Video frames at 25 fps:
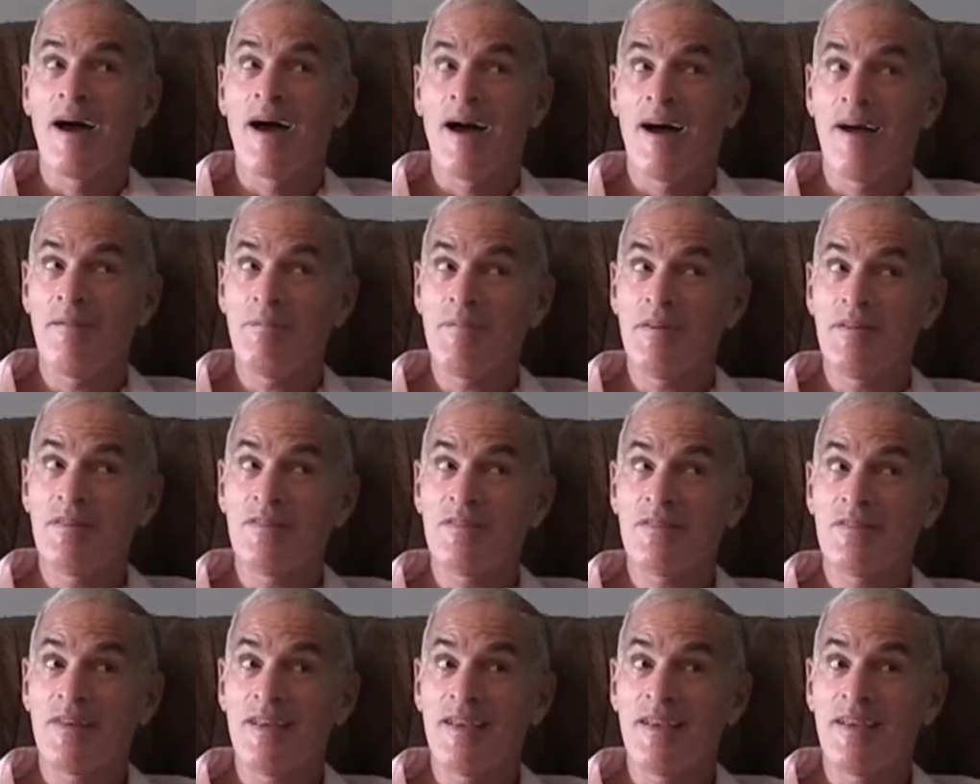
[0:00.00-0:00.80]
I've been
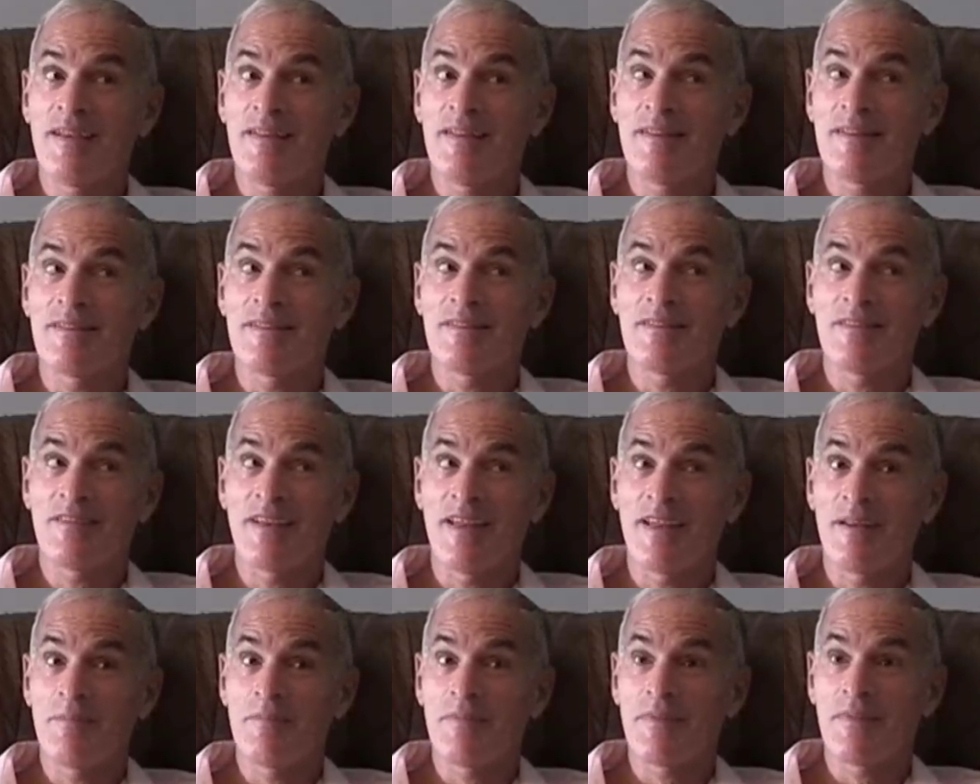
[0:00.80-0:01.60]
saying the
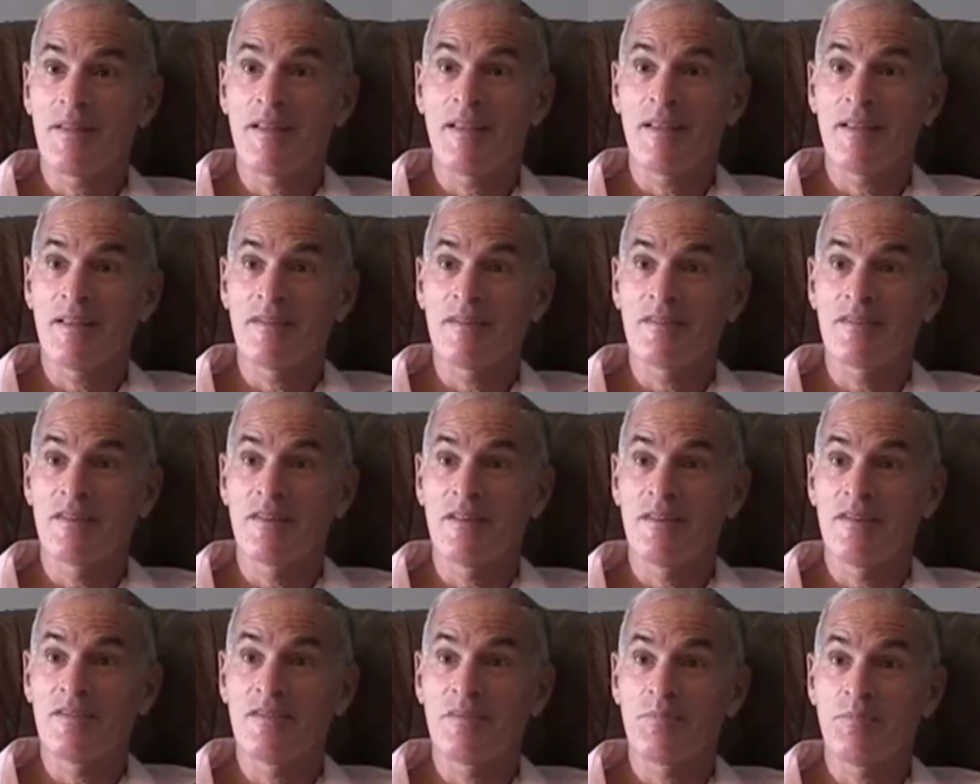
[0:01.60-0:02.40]
same thing as
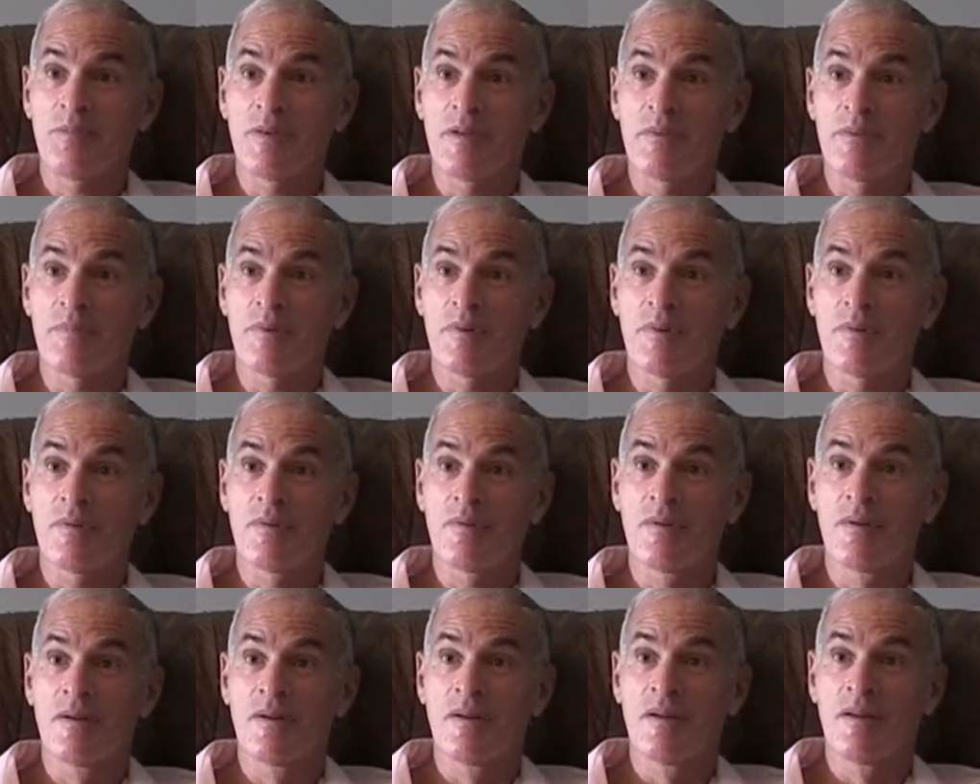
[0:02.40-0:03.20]
these people.